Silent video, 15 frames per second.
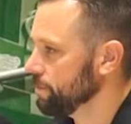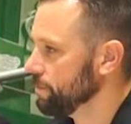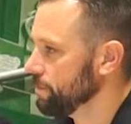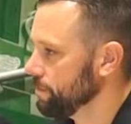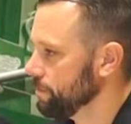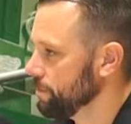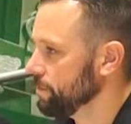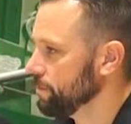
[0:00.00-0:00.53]

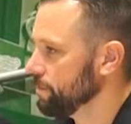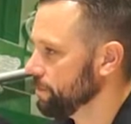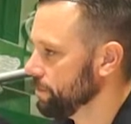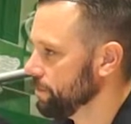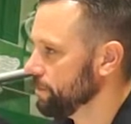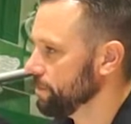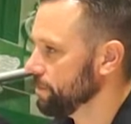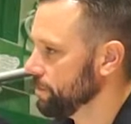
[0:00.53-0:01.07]

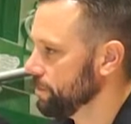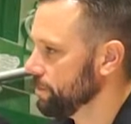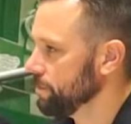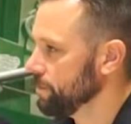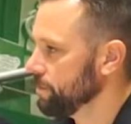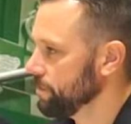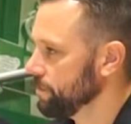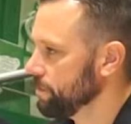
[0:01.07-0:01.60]

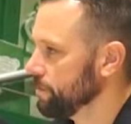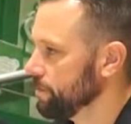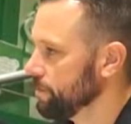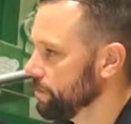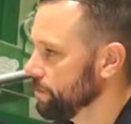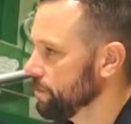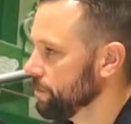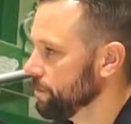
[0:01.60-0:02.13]

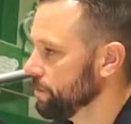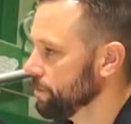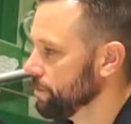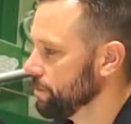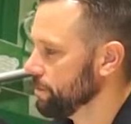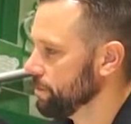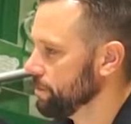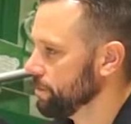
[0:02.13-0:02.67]

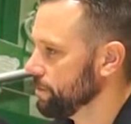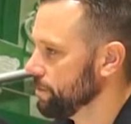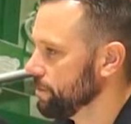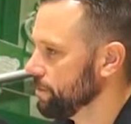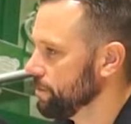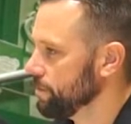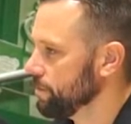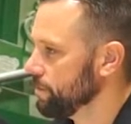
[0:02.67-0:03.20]

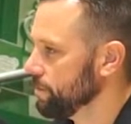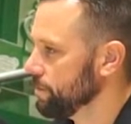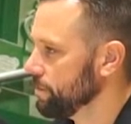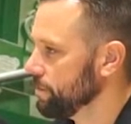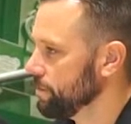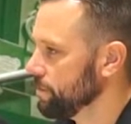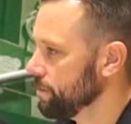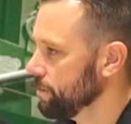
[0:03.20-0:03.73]

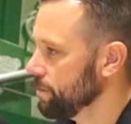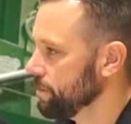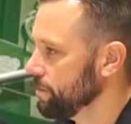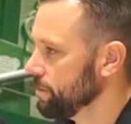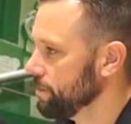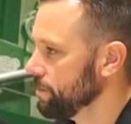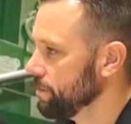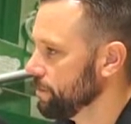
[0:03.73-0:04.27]

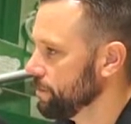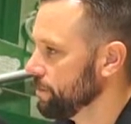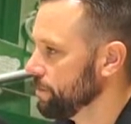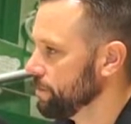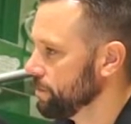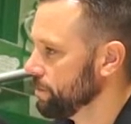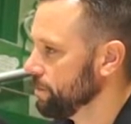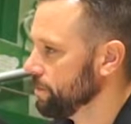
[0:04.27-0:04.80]

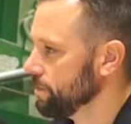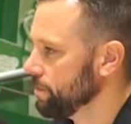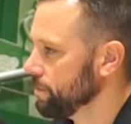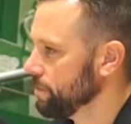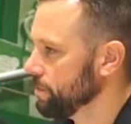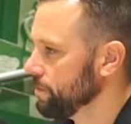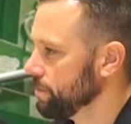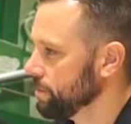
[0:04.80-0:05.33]

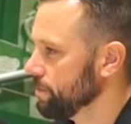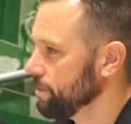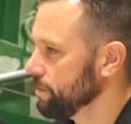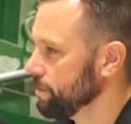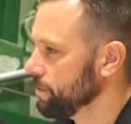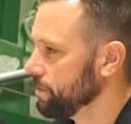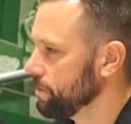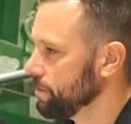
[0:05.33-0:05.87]

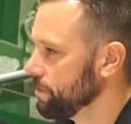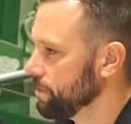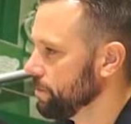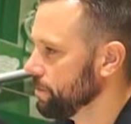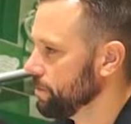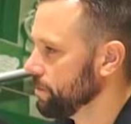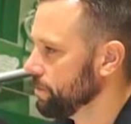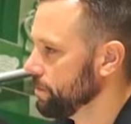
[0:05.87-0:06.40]

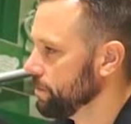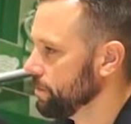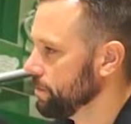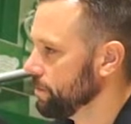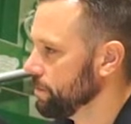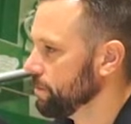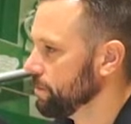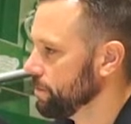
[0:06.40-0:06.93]

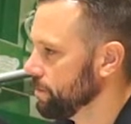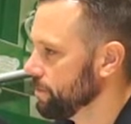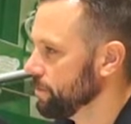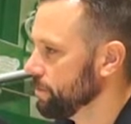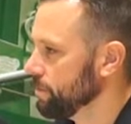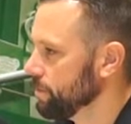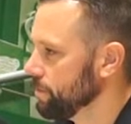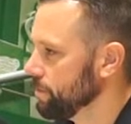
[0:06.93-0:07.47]

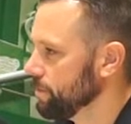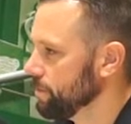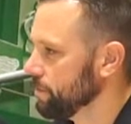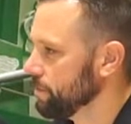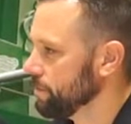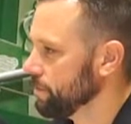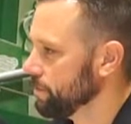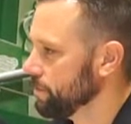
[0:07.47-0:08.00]
(silent)